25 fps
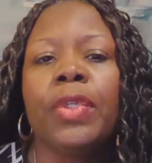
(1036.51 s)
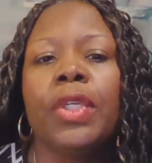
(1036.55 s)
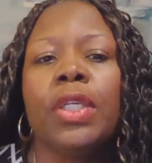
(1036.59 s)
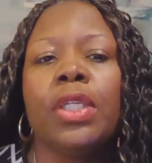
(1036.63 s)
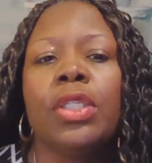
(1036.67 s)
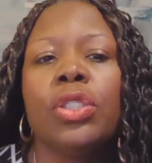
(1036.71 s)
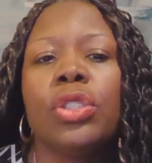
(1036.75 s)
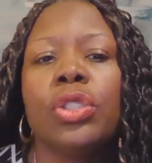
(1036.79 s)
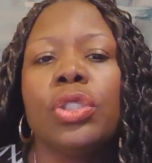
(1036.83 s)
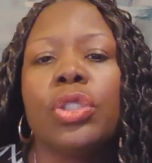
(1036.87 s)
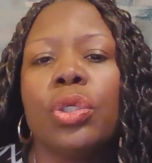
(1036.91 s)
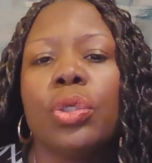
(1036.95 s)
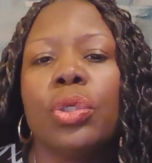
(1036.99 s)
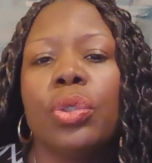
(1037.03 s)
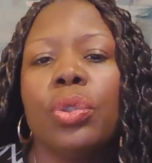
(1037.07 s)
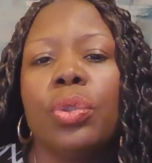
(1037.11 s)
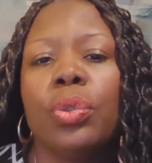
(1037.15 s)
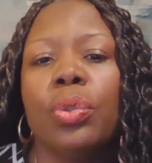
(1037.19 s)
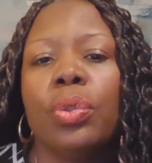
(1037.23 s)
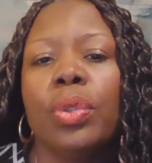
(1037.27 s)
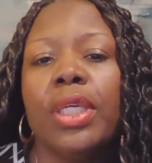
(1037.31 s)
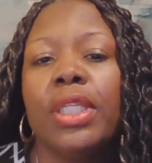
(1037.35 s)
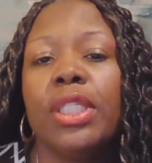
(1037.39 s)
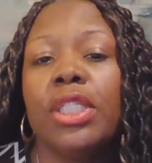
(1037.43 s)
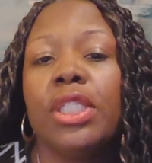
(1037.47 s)

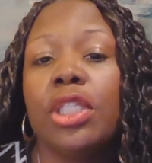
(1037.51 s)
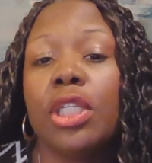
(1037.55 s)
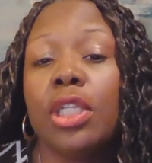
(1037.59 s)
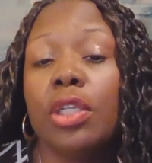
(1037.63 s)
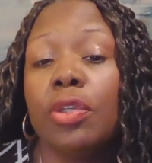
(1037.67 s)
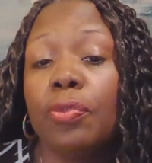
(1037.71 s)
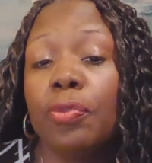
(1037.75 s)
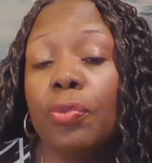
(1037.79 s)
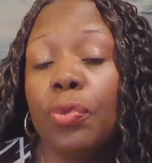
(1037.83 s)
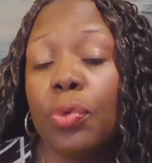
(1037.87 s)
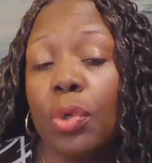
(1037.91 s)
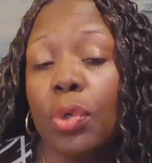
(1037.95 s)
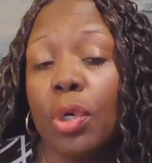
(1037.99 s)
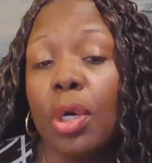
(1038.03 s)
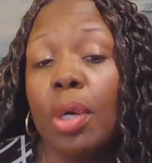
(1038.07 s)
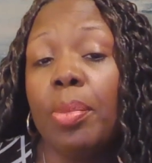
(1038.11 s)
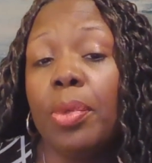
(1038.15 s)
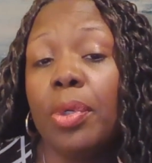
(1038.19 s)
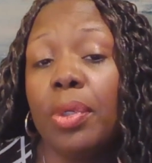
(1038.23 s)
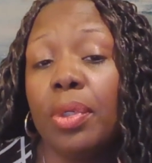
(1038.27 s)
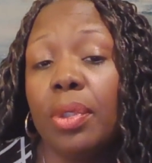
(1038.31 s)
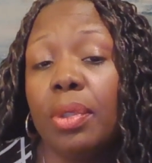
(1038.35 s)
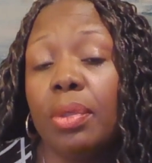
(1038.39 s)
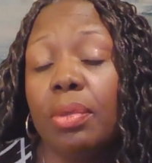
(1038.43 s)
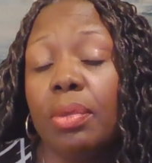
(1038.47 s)
So it's
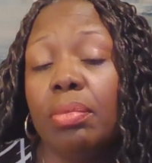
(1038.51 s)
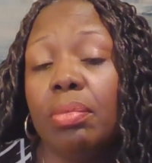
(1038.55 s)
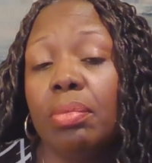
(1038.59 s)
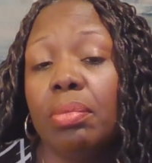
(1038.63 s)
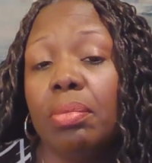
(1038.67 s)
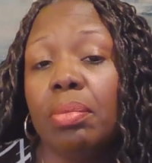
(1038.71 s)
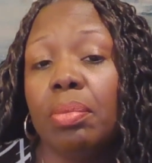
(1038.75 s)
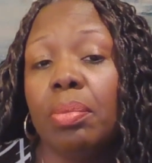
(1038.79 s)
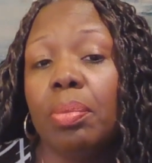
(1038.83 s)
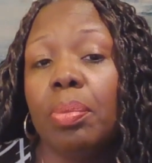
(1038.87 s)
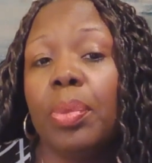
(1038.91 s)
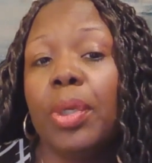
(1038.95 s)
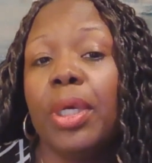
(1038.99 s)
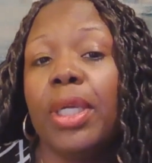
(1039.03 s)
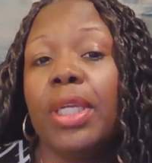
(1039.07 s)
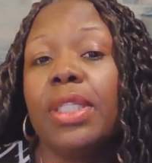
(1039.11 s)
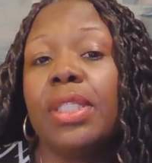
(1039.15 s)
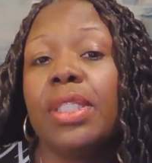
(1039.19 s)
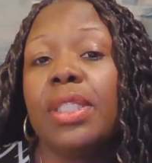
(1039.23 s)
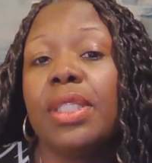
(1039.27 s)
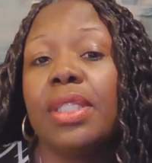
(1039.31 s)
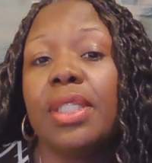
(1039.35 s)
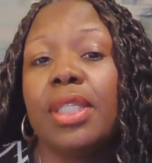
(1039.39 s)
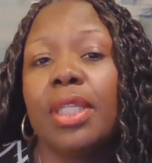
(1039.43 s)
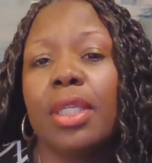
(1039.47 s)
informal, but
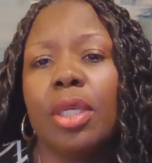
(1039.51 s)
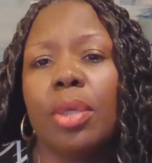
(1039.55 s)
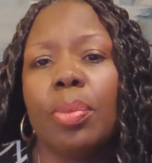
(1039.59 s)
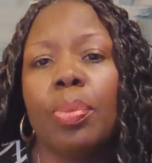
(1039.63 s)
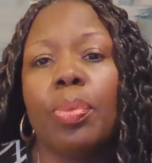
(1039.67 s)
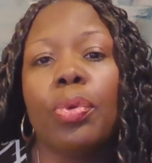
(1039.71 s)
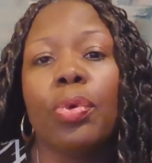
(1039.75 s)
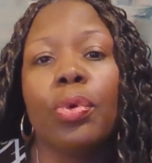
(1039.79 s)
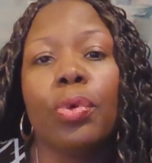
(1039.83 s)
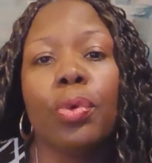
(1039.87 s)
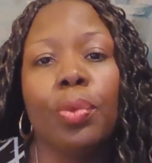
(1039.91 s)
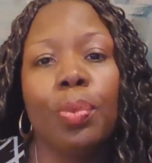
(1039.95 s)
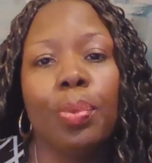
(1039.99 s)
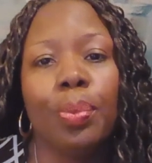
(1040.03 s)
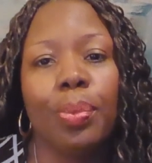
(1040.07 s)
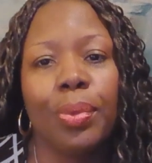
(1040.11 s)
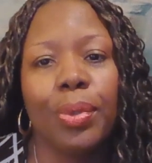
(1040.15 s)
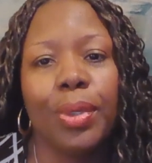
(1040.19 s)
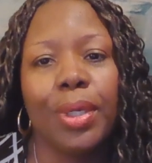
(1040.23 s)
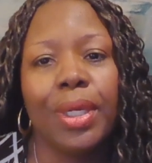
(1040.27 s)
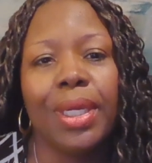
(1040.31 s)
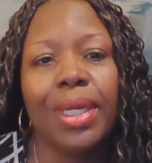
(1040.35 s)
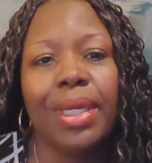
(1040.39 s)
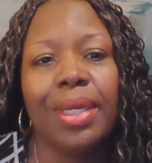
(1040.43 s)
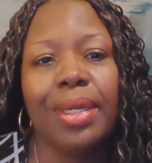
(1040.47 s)
it's still
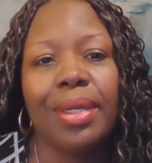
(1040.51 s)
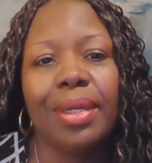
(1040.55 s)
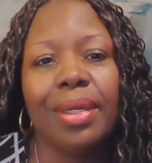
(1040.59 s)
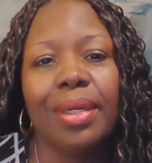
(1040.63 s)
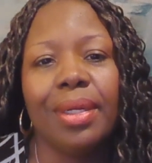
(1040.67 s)
appropriate.